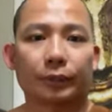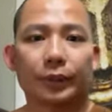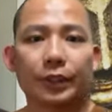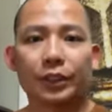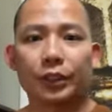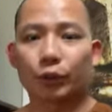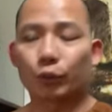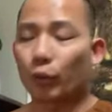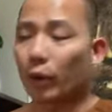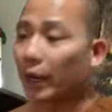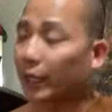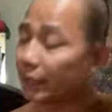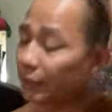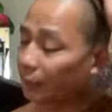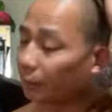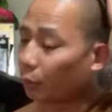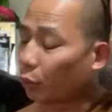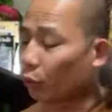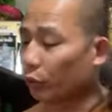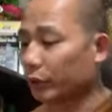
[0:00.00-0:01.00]
This is why it's
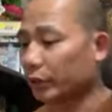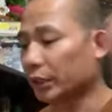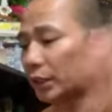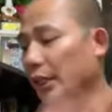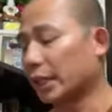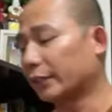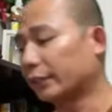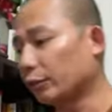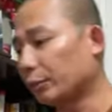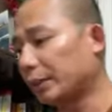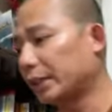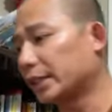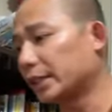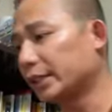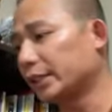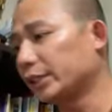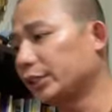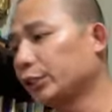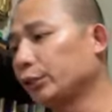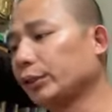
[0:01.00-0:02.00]
important to, like, for me to
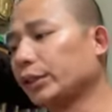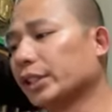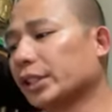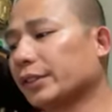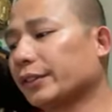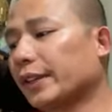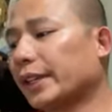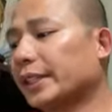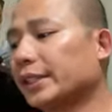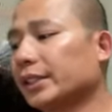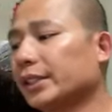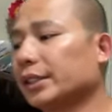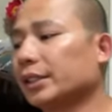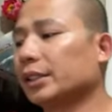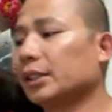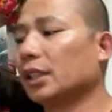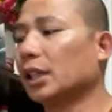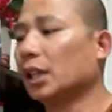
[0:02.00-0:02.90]
see students' faces